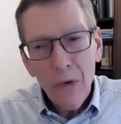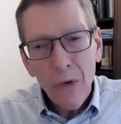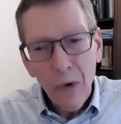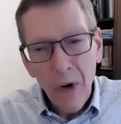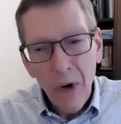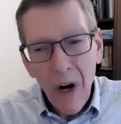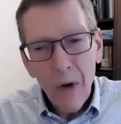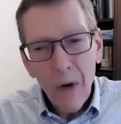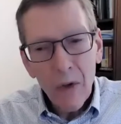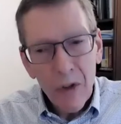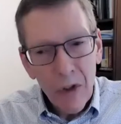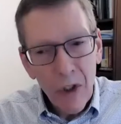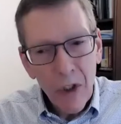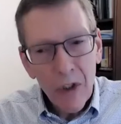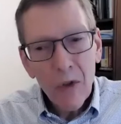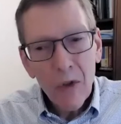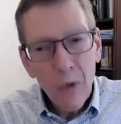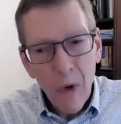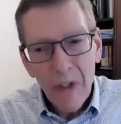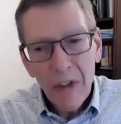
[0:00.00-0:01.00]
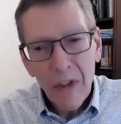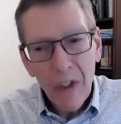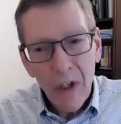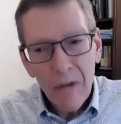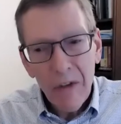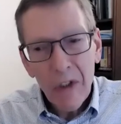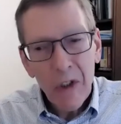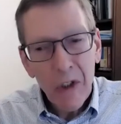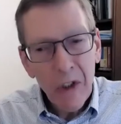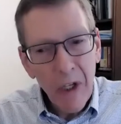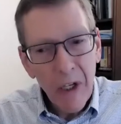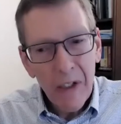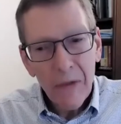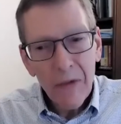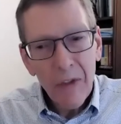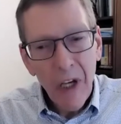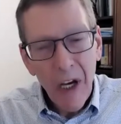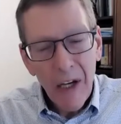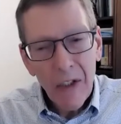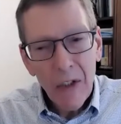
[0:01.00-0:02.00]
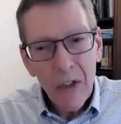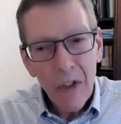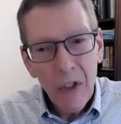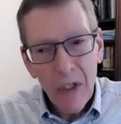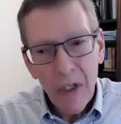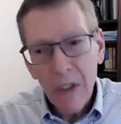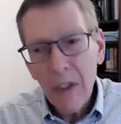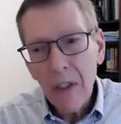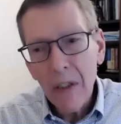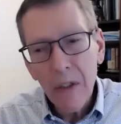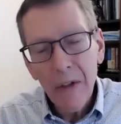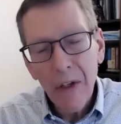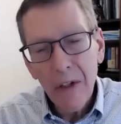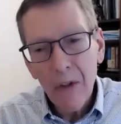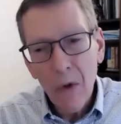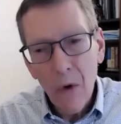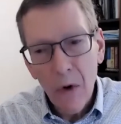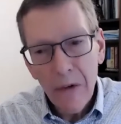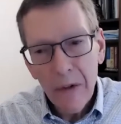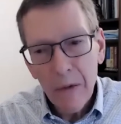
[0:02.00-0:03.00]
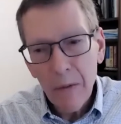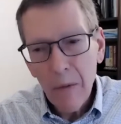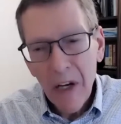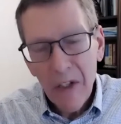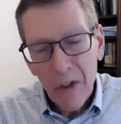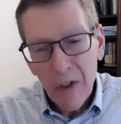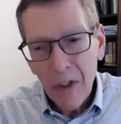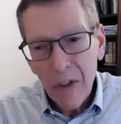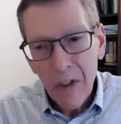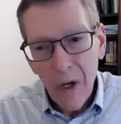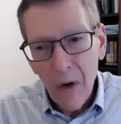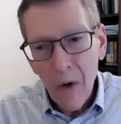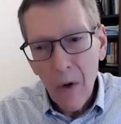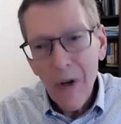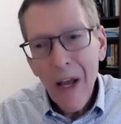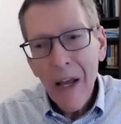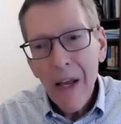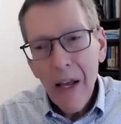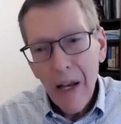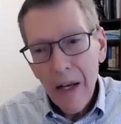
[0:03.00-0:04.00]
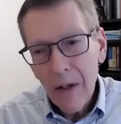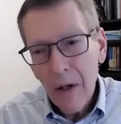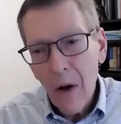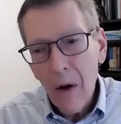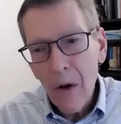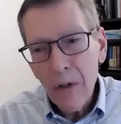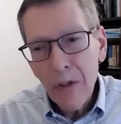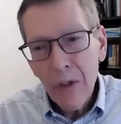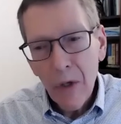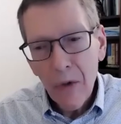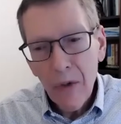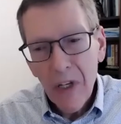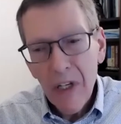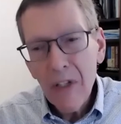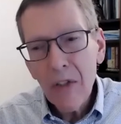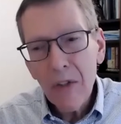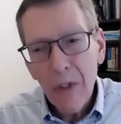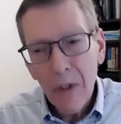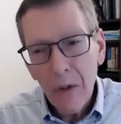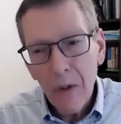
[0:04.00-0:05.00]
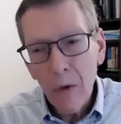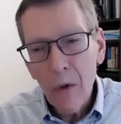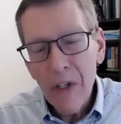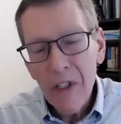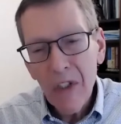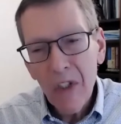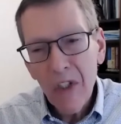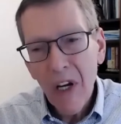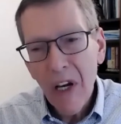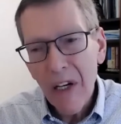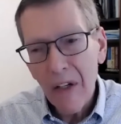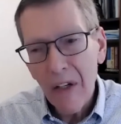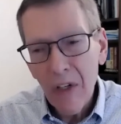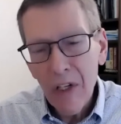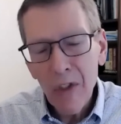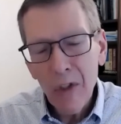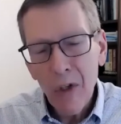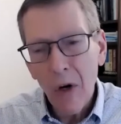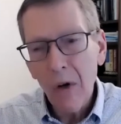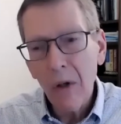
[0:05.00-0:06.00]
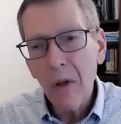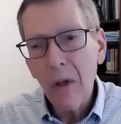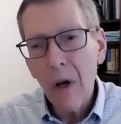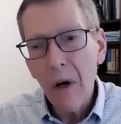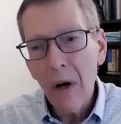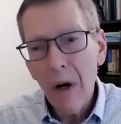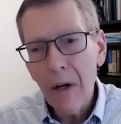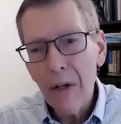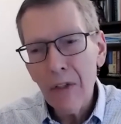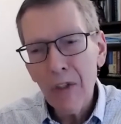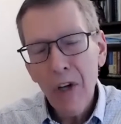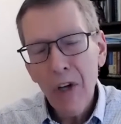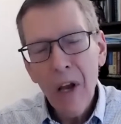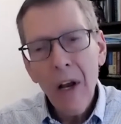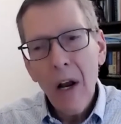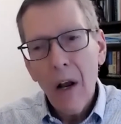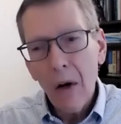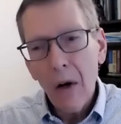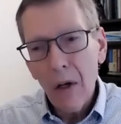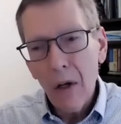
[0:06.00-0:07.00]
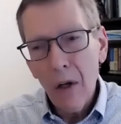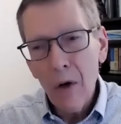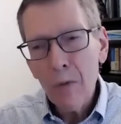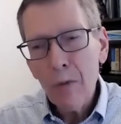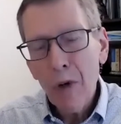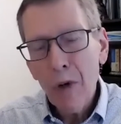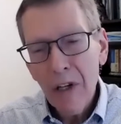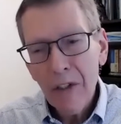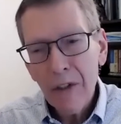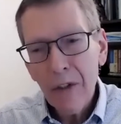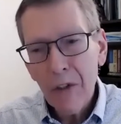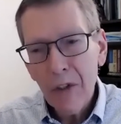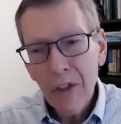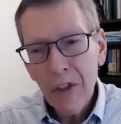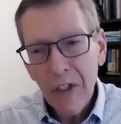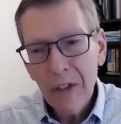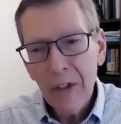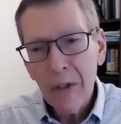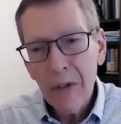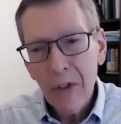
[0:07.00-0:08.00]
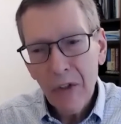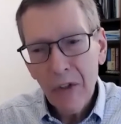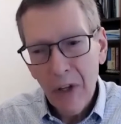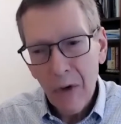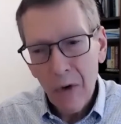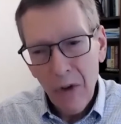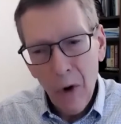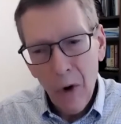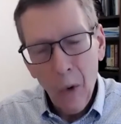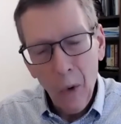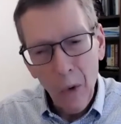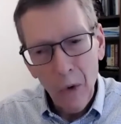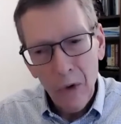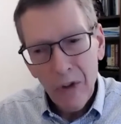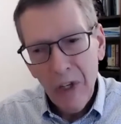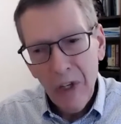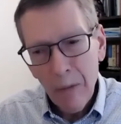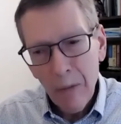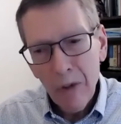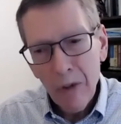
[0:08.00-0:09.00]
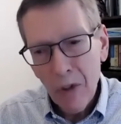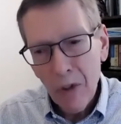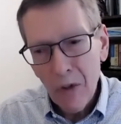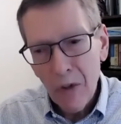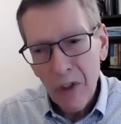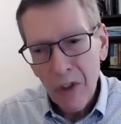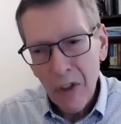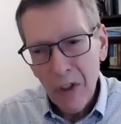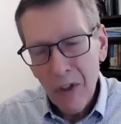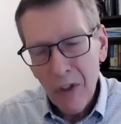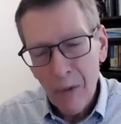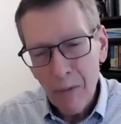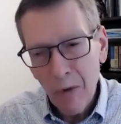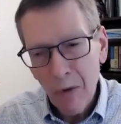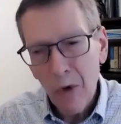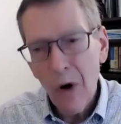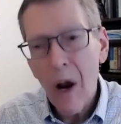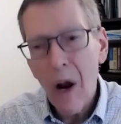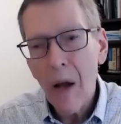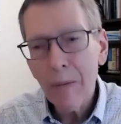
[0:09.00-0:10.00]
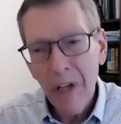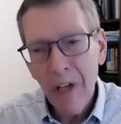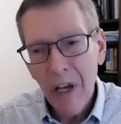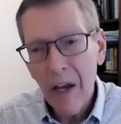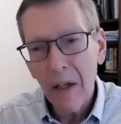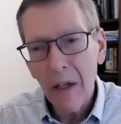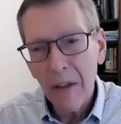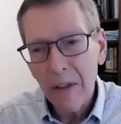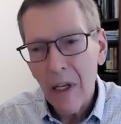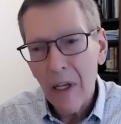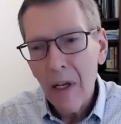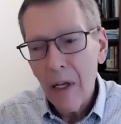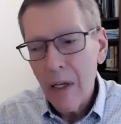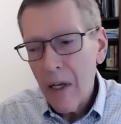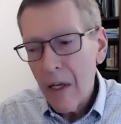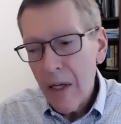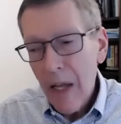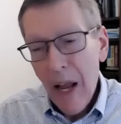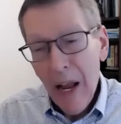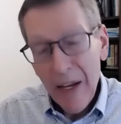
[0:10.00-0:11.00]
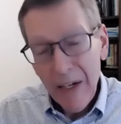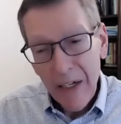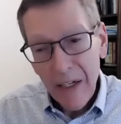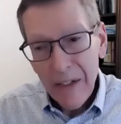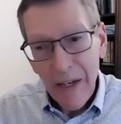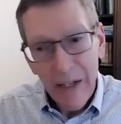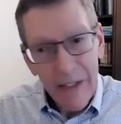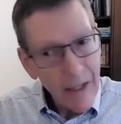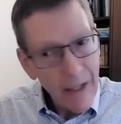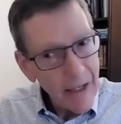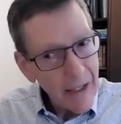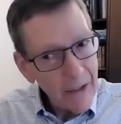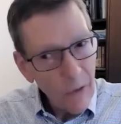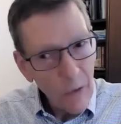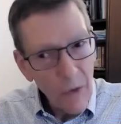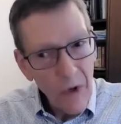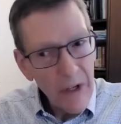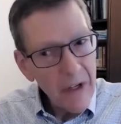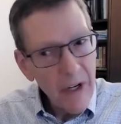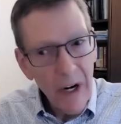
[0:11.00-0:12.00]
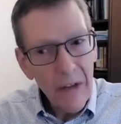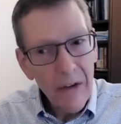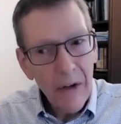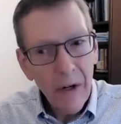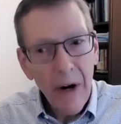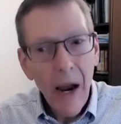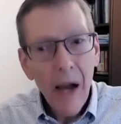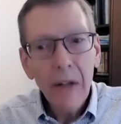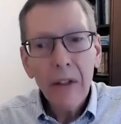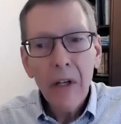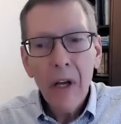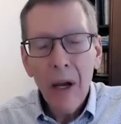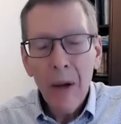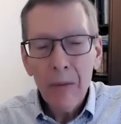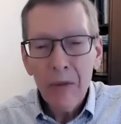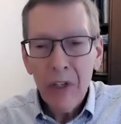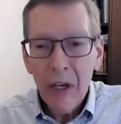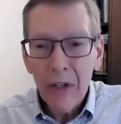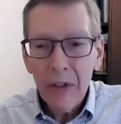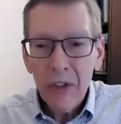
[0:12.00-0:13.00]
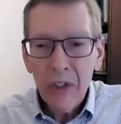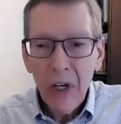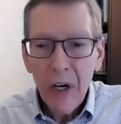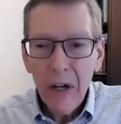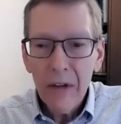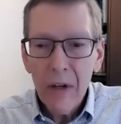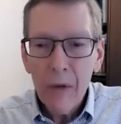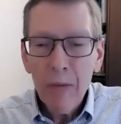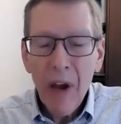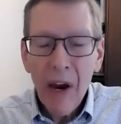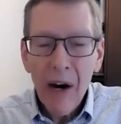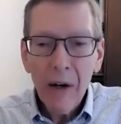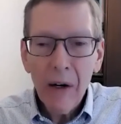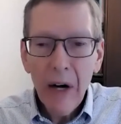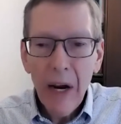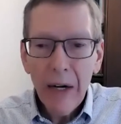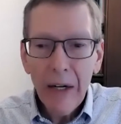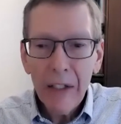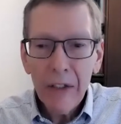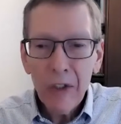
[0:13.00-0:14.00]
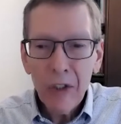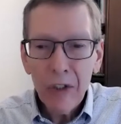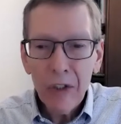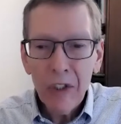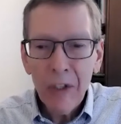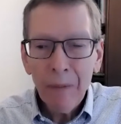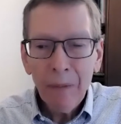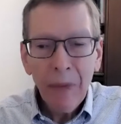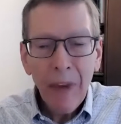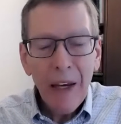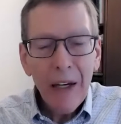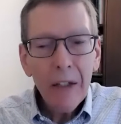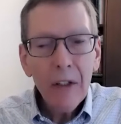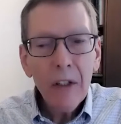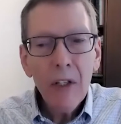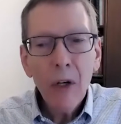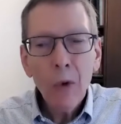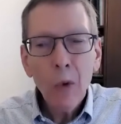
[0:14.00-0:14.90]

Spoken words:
front just wasn't of the state of Texas. It included northern Mexico and also eastern Louisiana. These are large, low pressure centers that the whole temperature system dropped down. And one of the other outcomes outside of the power outages, there